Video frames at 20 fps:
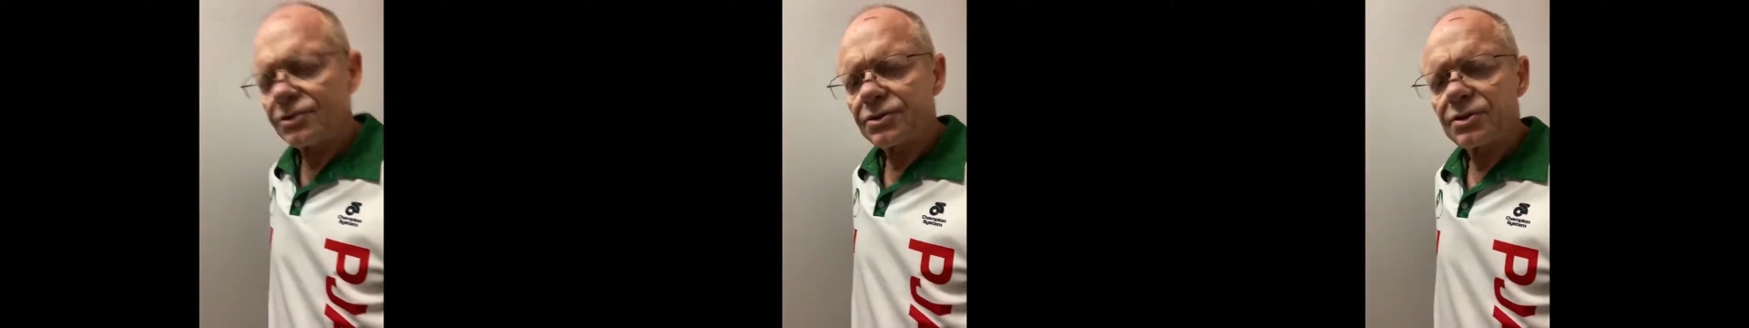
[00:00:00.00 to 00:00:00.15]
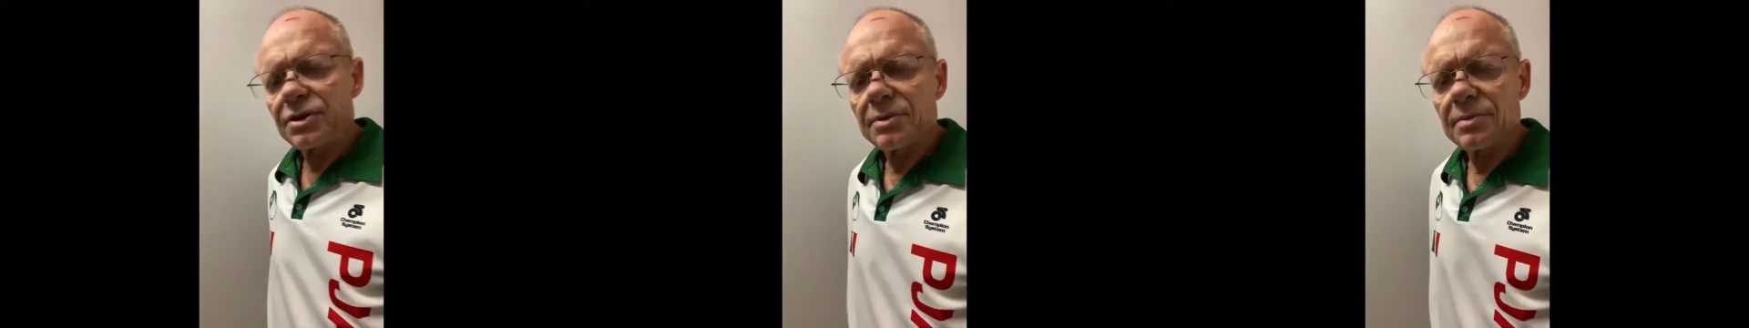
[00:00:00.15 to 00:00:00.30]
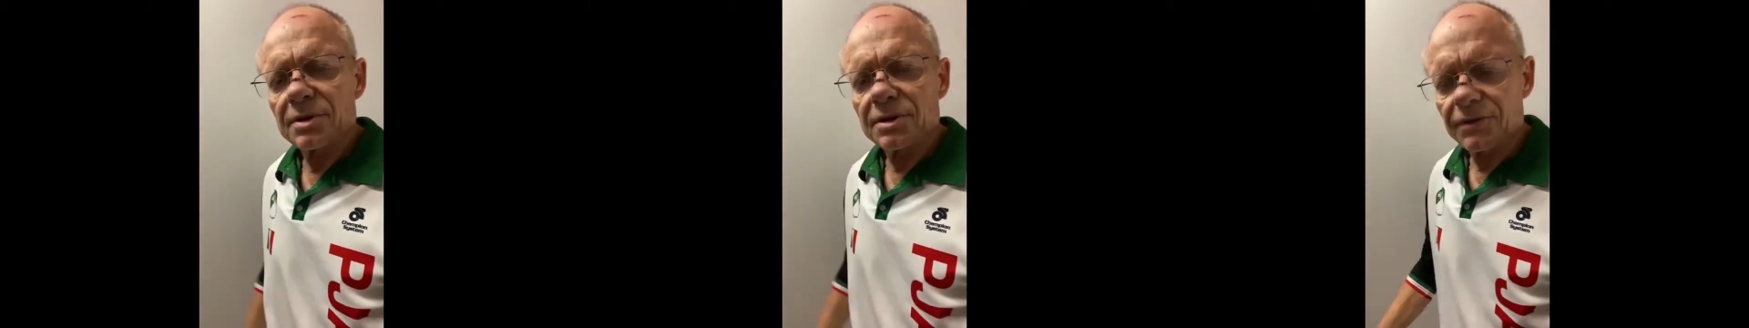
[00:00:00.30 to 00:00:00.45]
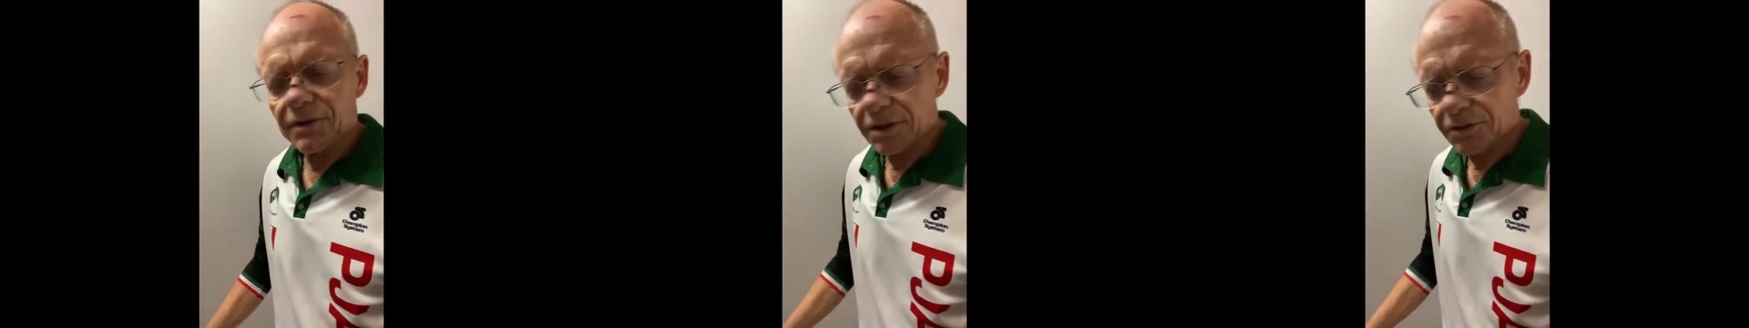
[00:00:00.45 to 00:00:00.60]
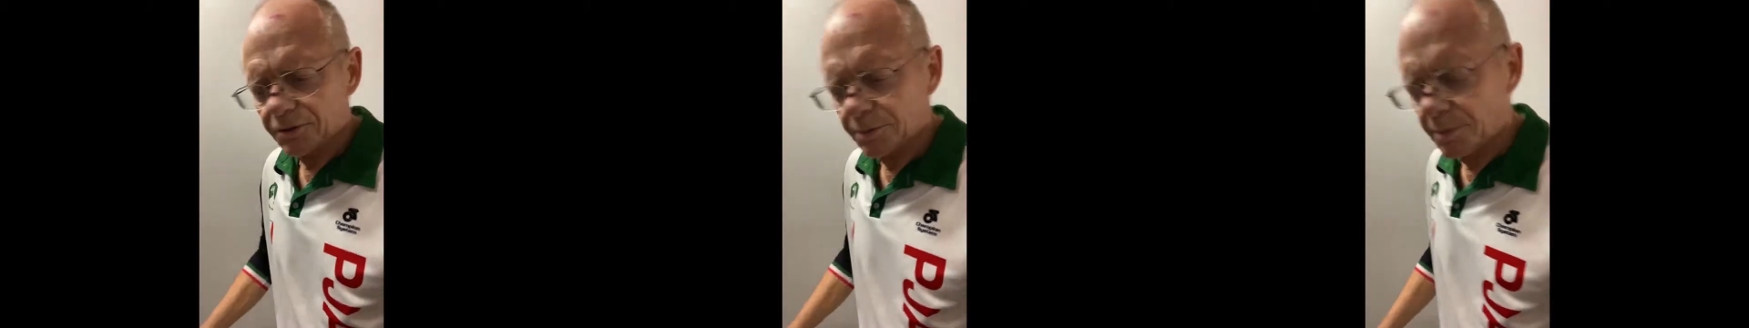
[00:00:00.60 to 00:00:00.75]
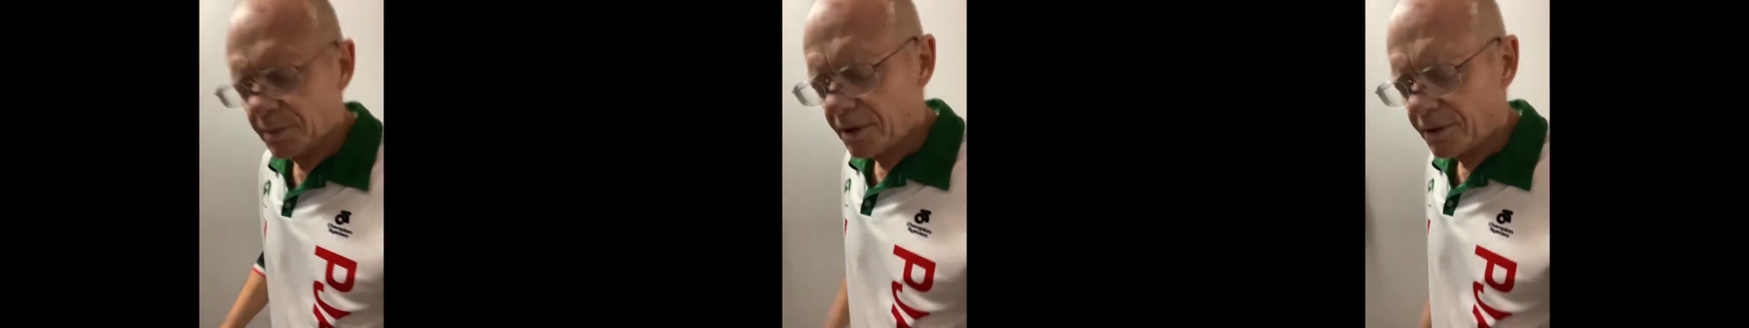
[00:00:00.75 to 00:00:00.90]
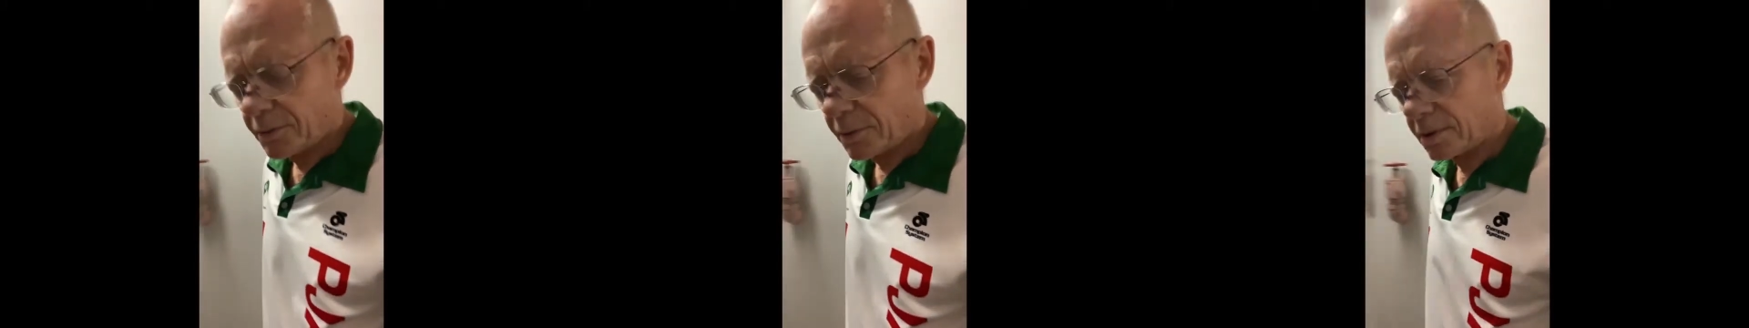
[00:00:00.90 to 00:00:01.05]
treatment affects
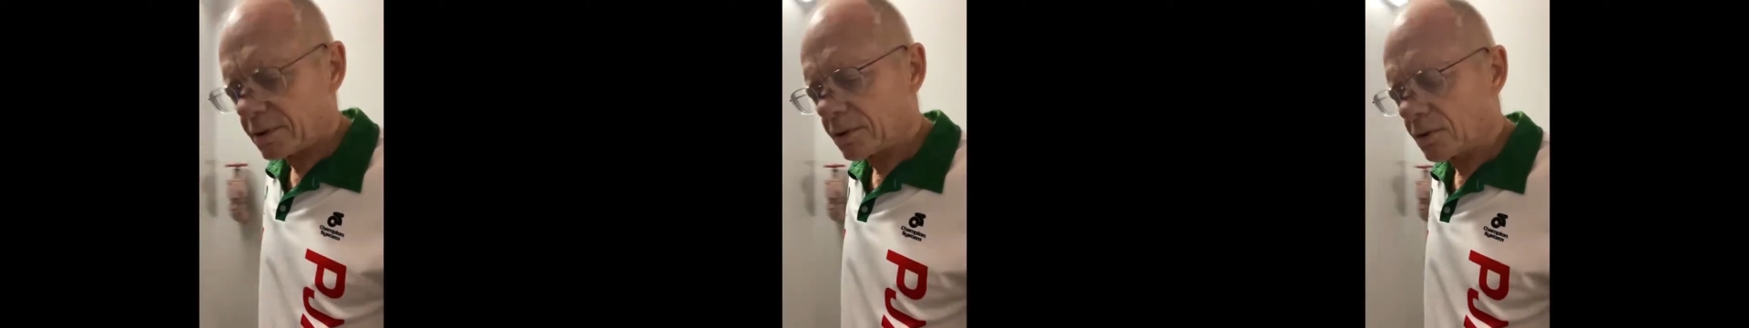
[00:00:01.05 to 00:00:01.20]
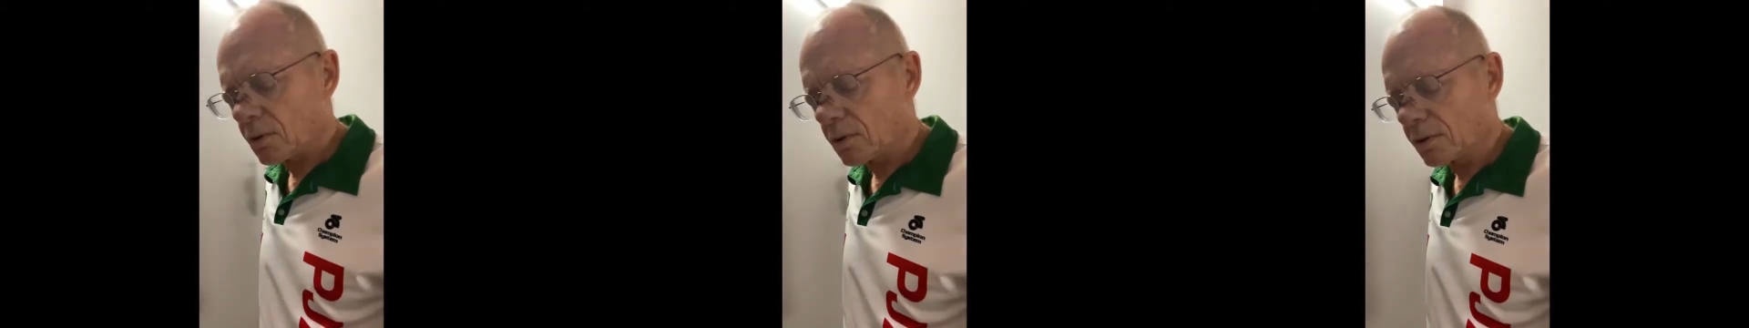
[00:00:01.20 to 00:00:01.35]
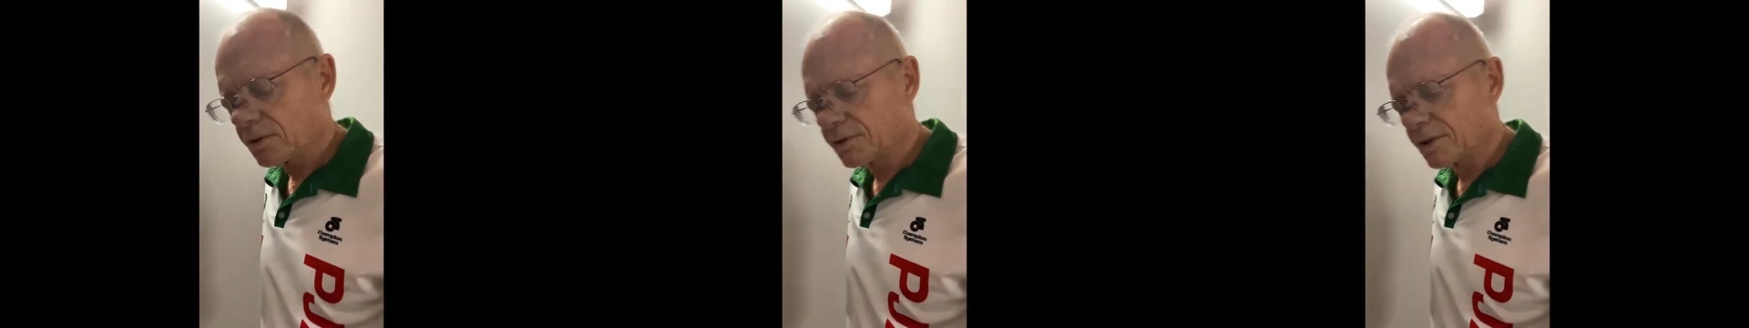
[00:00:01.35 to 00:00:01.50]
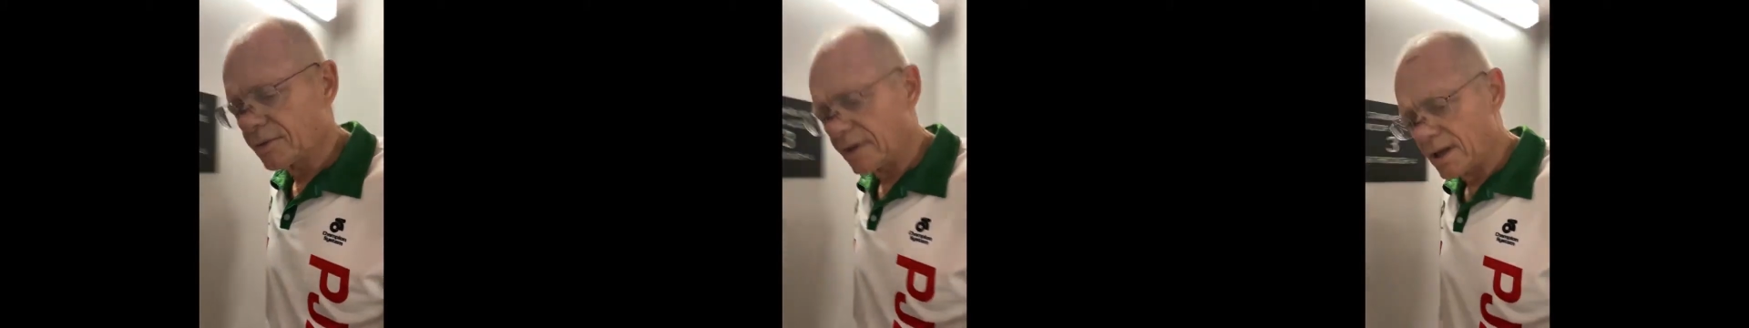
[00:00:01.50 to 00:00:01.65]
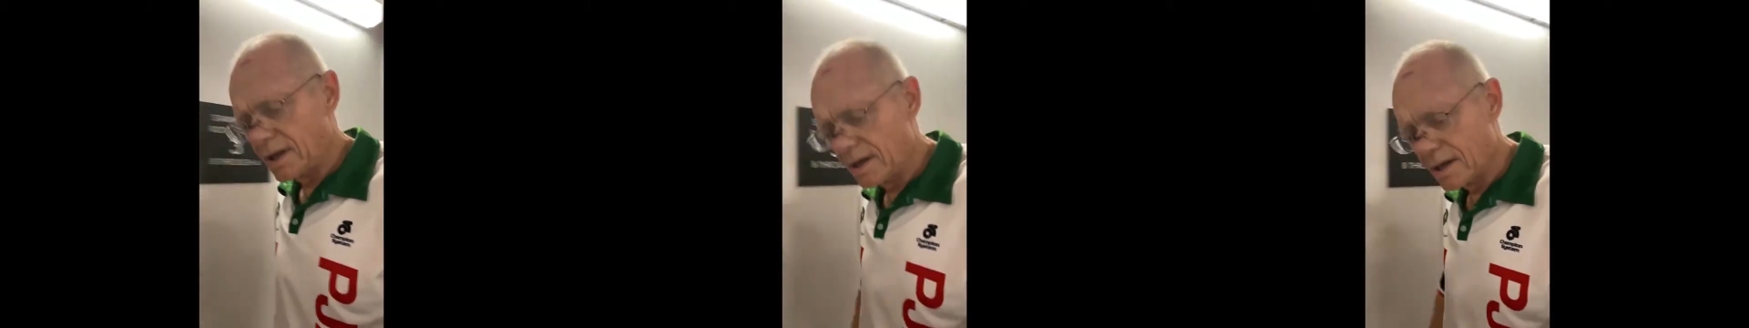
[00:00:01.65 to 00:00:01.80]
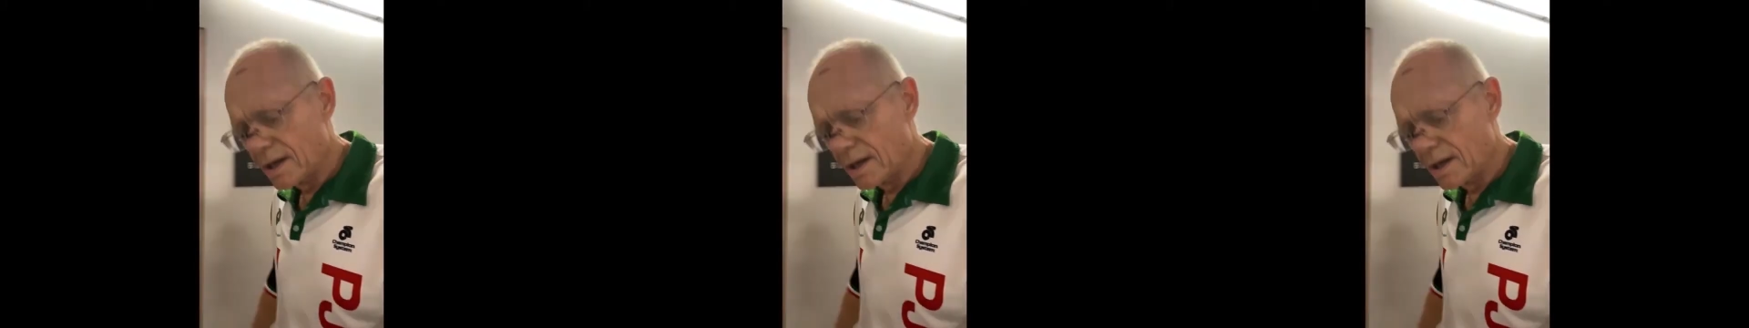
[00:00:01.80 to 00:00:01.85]
me throughout the course of it,